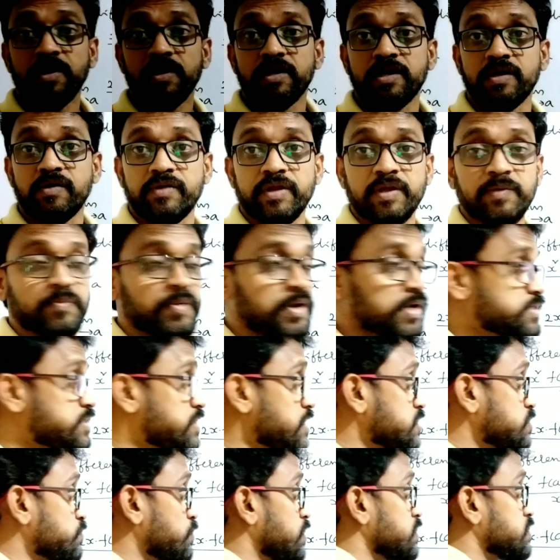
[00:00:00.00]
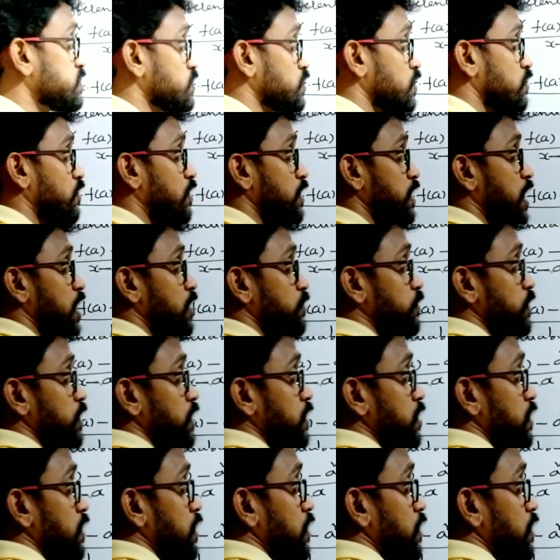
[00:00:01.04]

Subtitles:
Now replace x by 0, what happening?